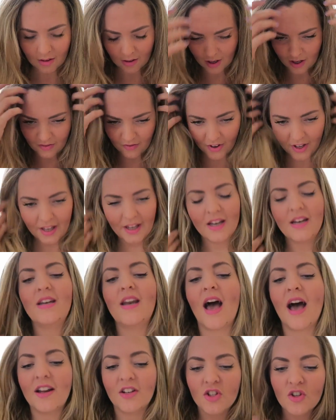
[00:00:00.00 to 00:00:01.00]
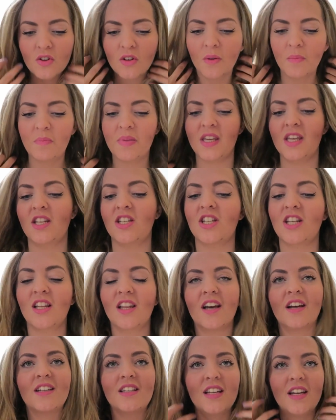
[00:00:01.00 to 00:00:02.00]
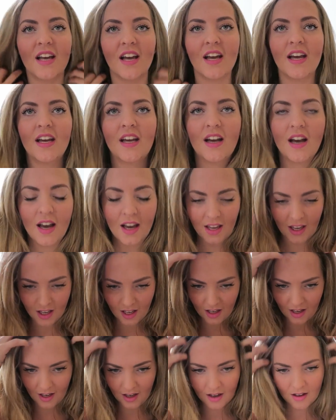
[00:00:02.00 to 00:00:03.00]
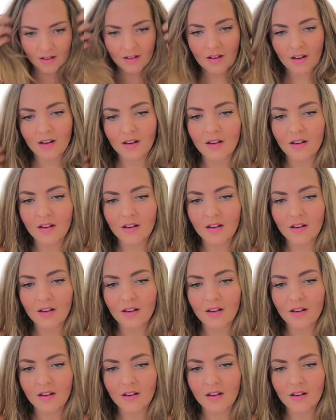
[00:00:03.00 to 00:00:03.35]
Going for like a natural beachy look today, i.e.